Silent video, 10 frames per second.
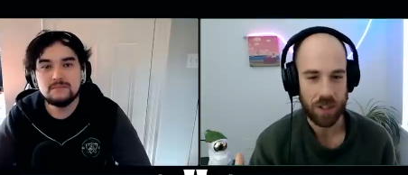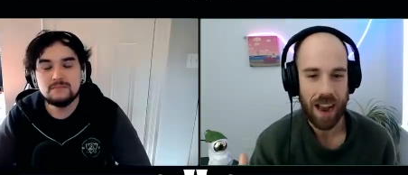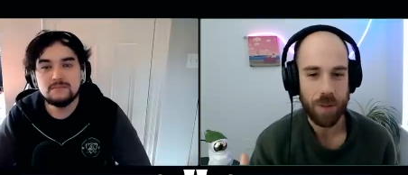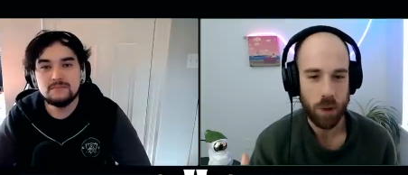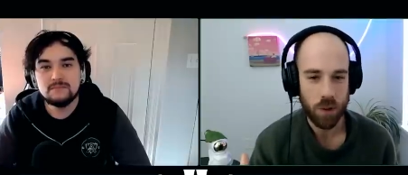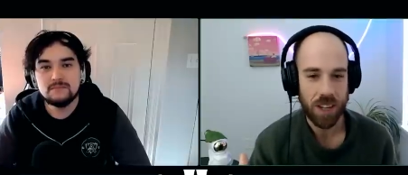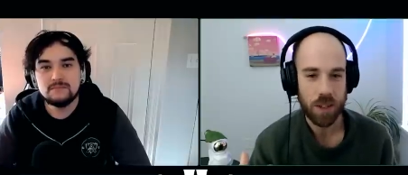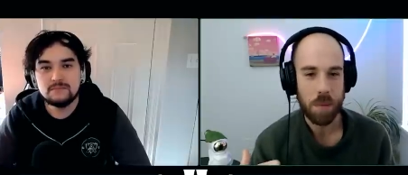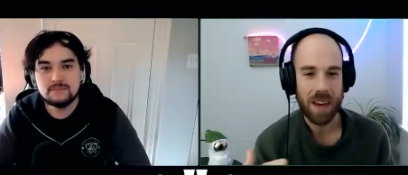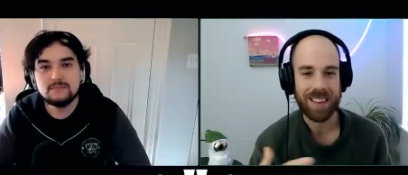Speaker 1: to have those
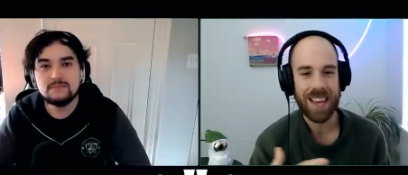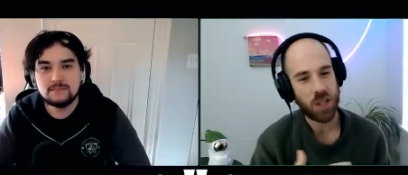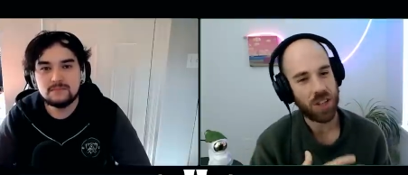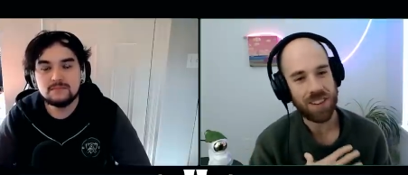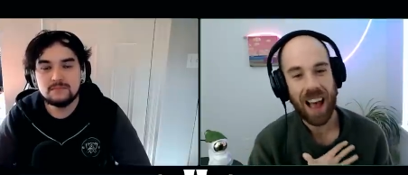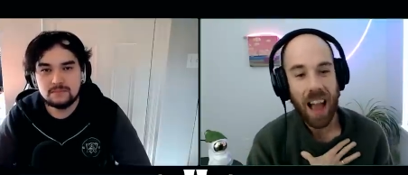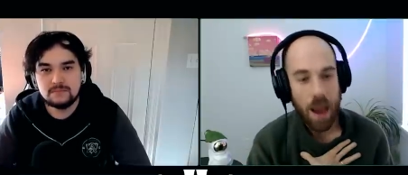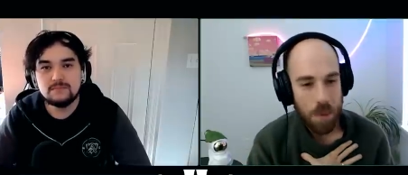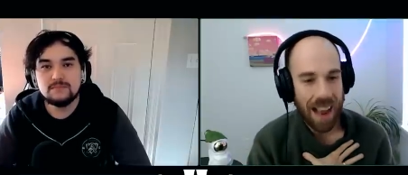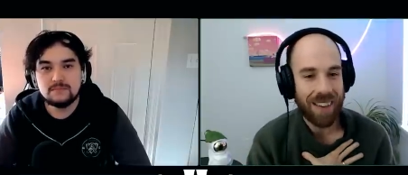expectations.
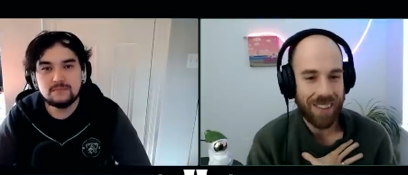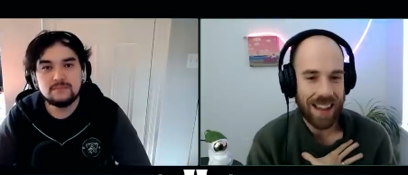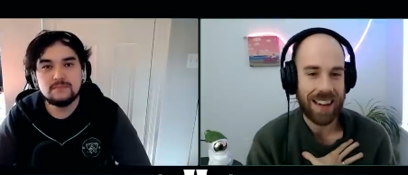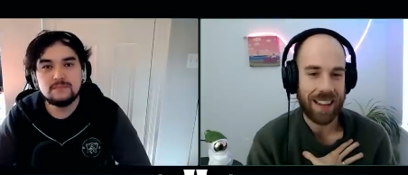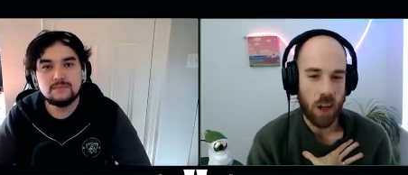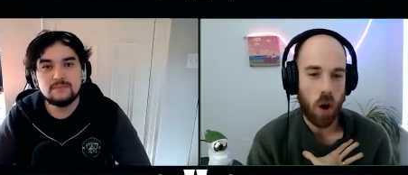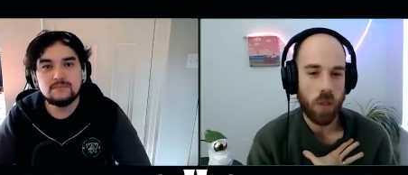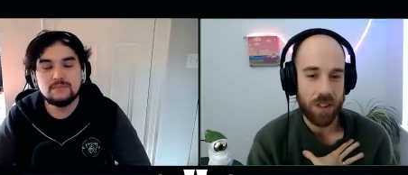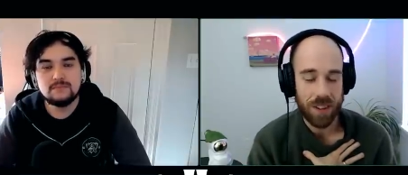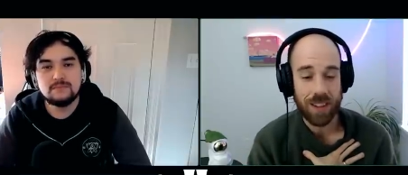I'm not ready to call
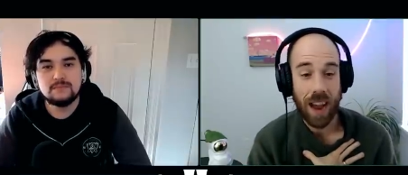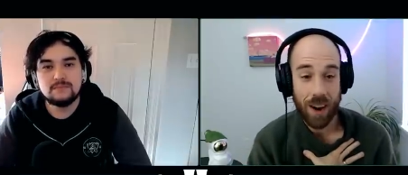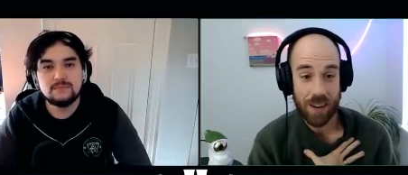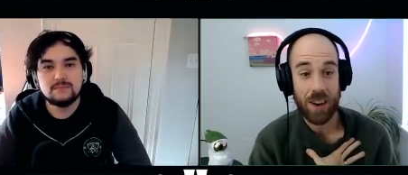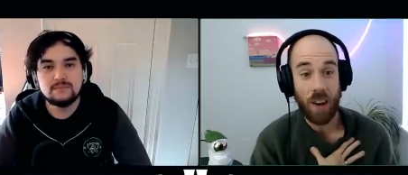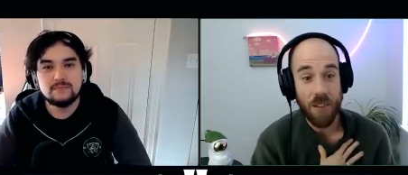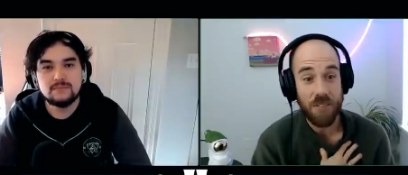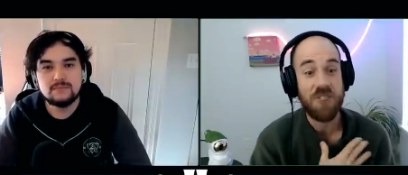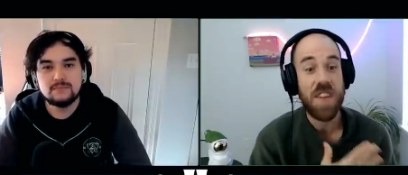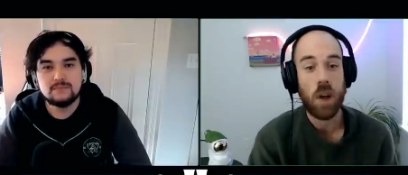this entire year a
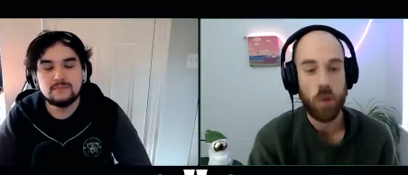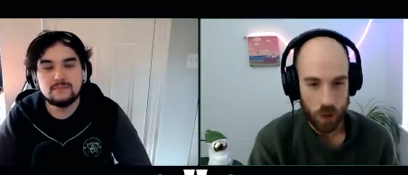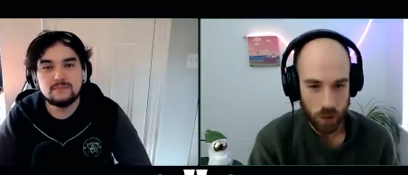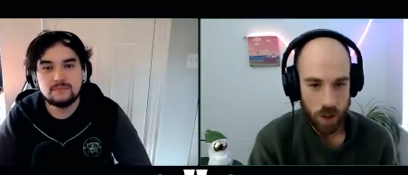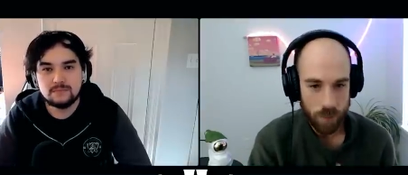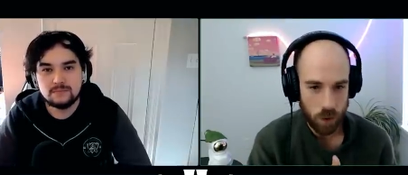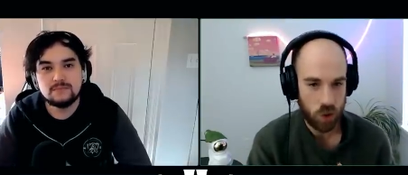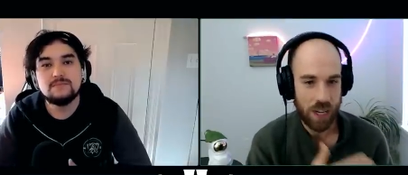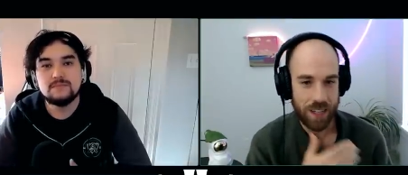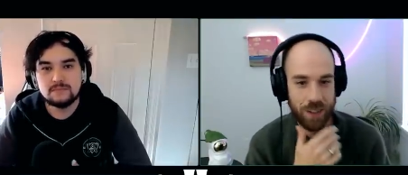failure for
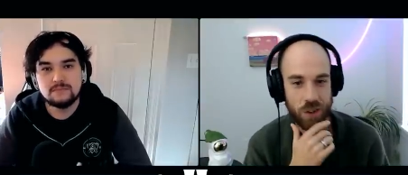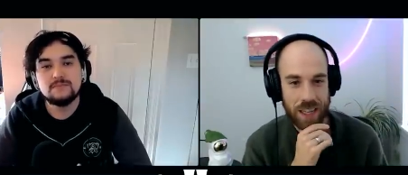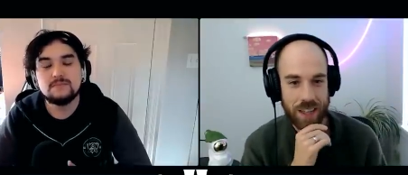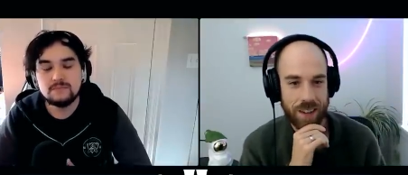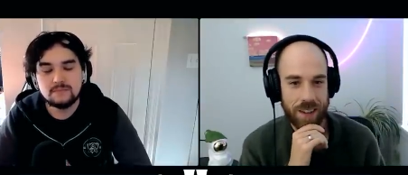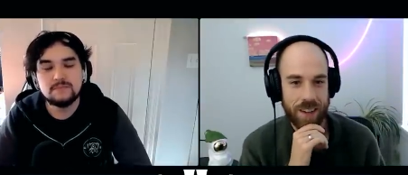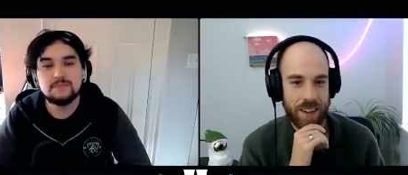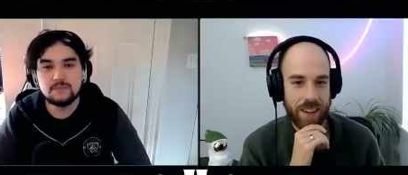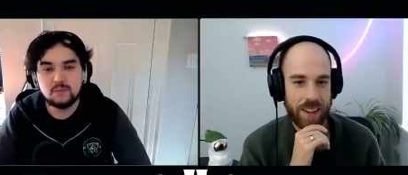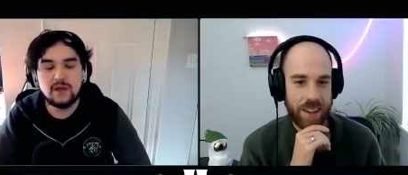J D G.
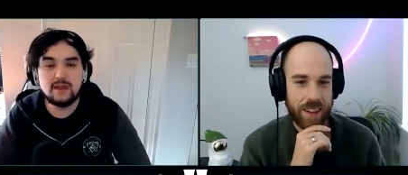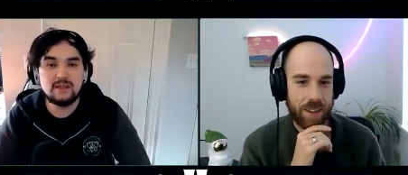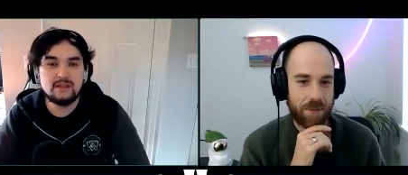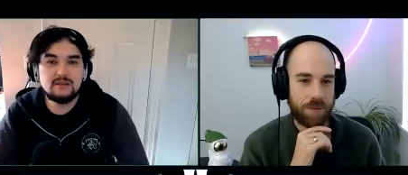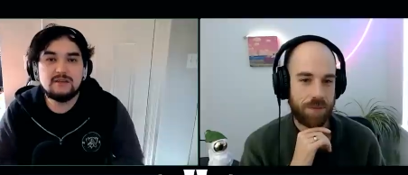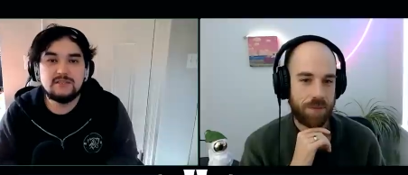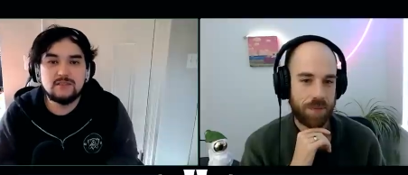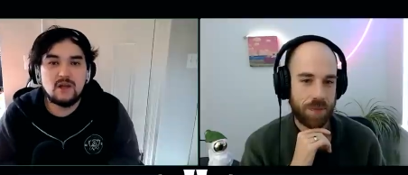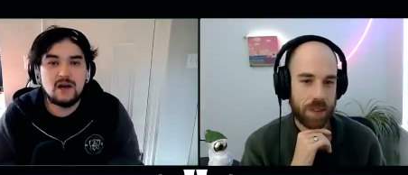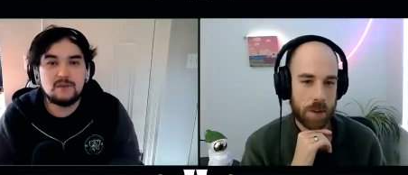
Speaker 2: Yeah, I think there is a
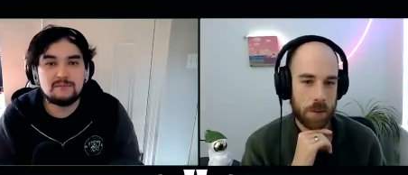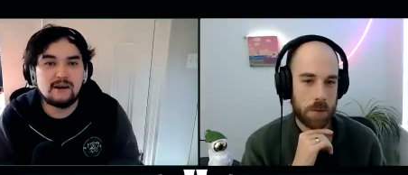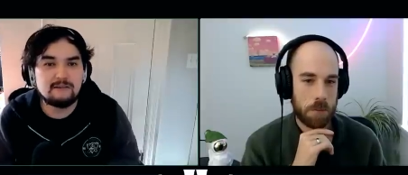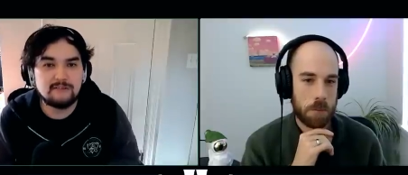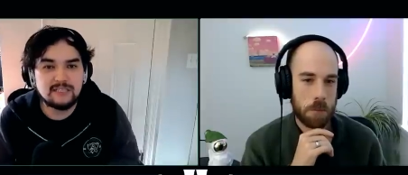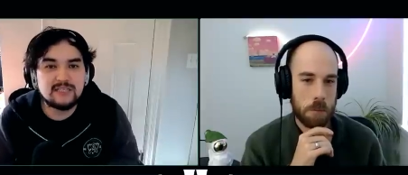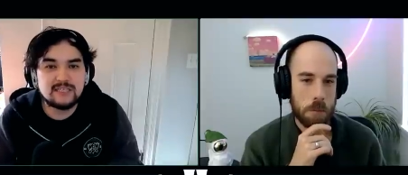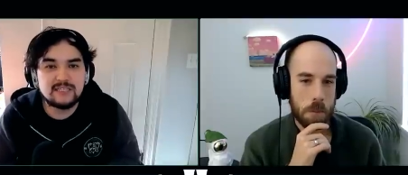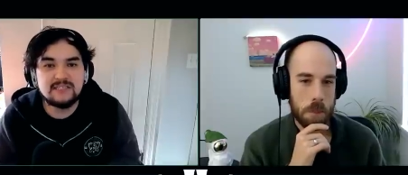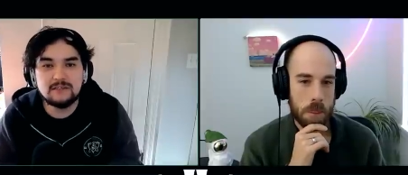lot of progress that
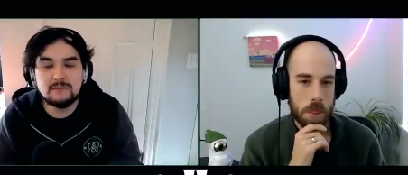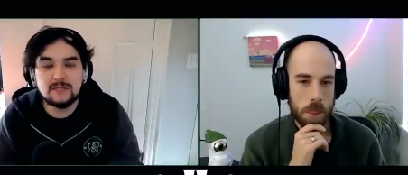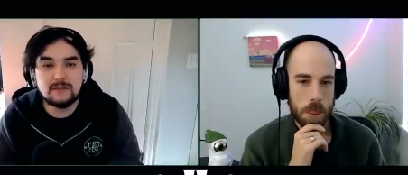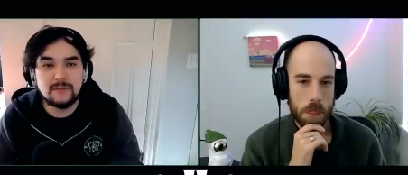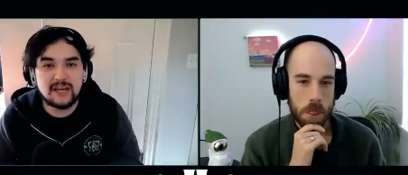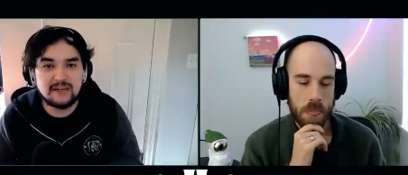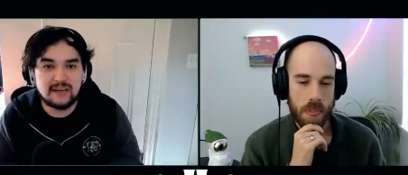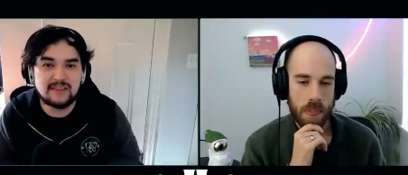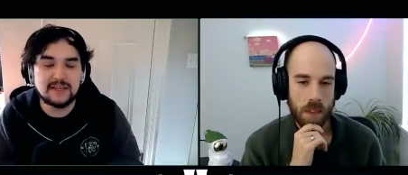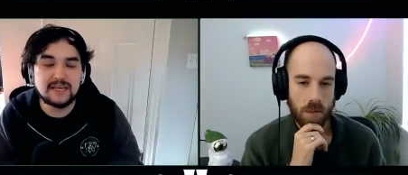is still being made, and I
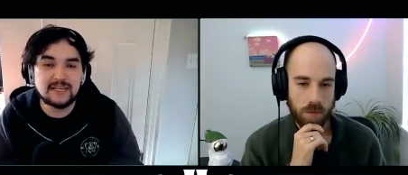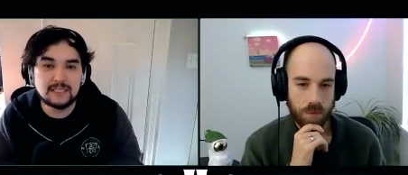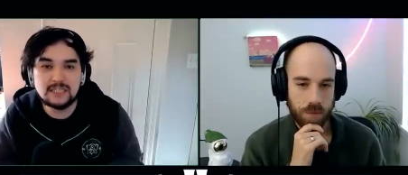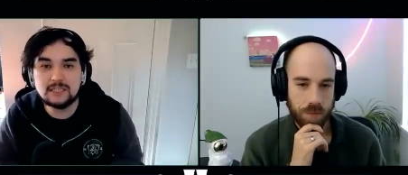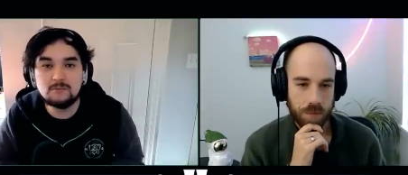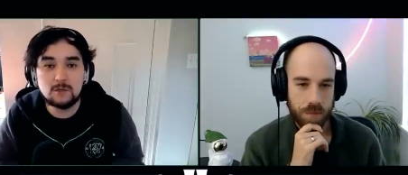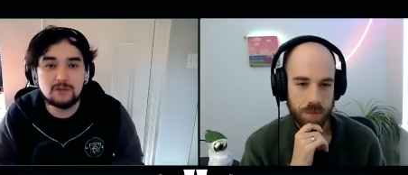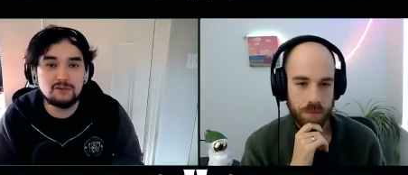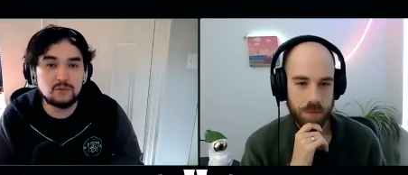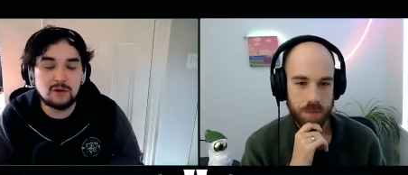think it is still one of
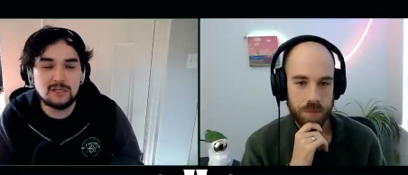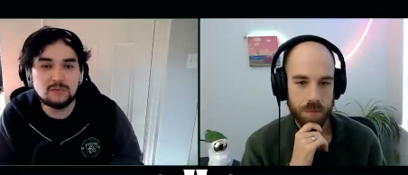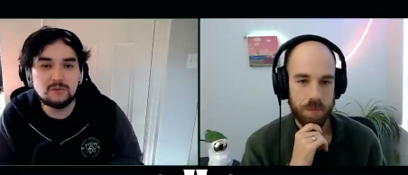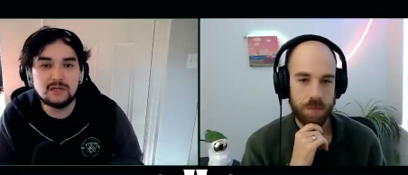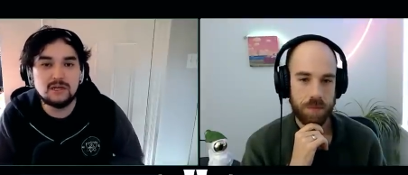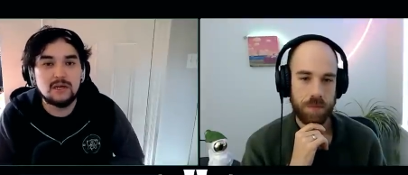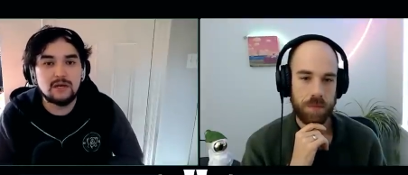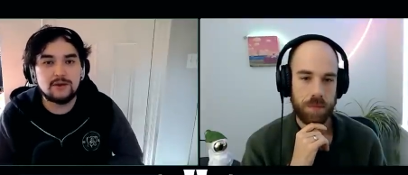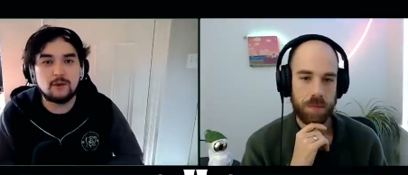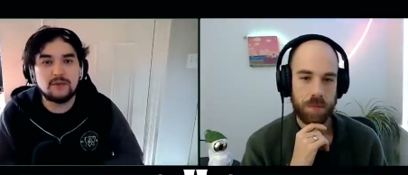those ones where,
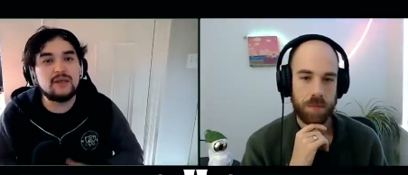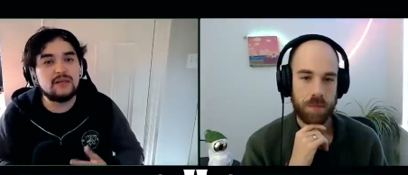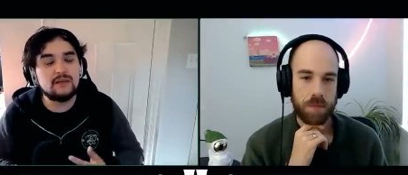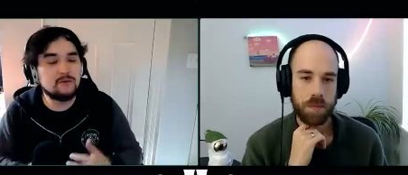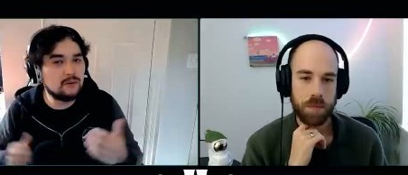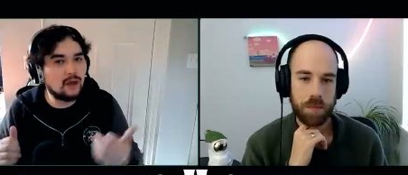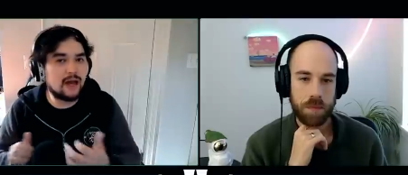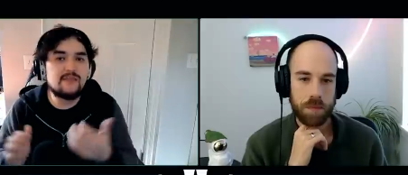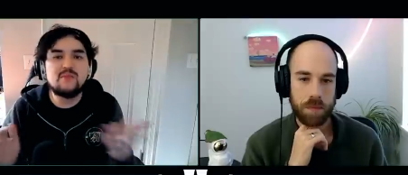you know, you I